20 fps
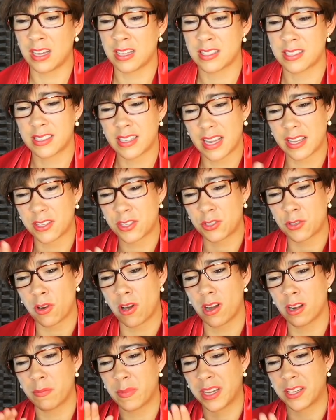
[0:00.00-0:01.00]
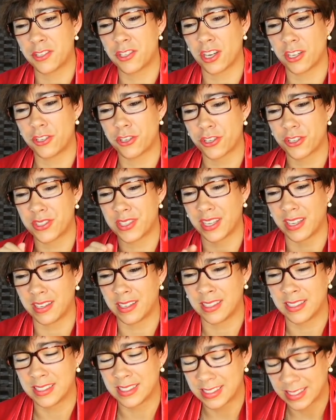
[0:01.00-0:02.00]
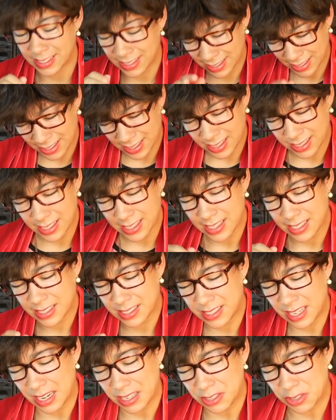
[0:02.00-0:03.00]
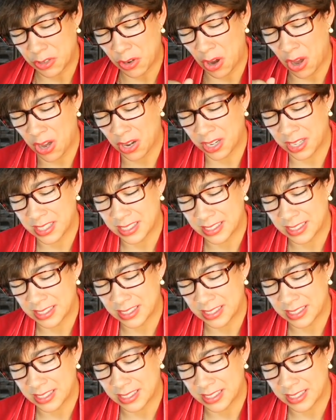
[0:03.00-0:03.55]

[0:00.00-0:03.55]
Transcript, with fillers: Stay strong, McJudgerson. Stay strong.